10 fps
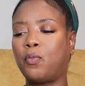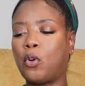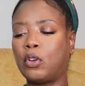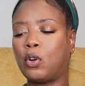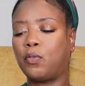for
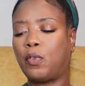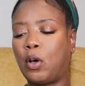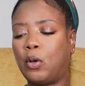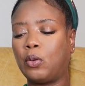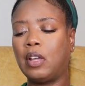your
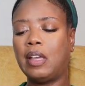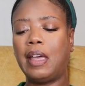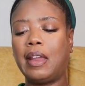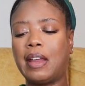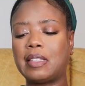phone.
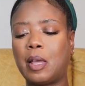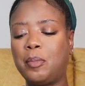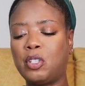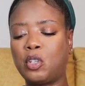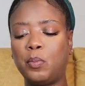And as I
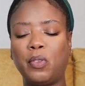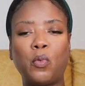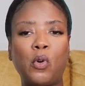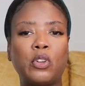mentioned before,